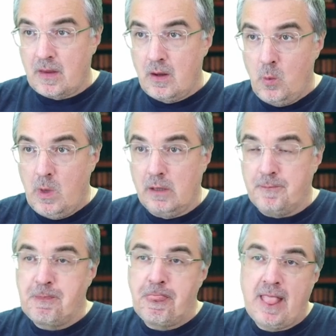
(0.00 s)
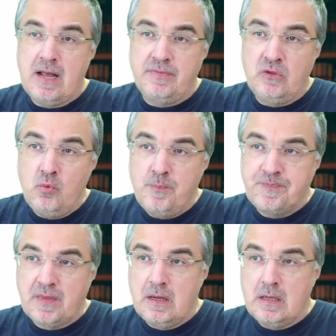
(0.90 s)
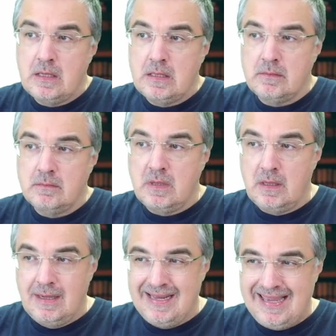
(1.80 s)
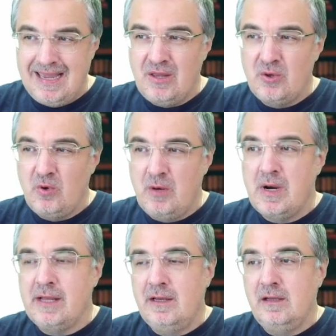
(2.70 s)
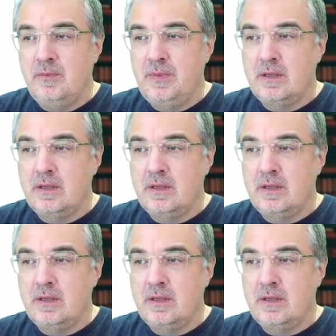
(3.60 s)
Well, to again to remind a little bit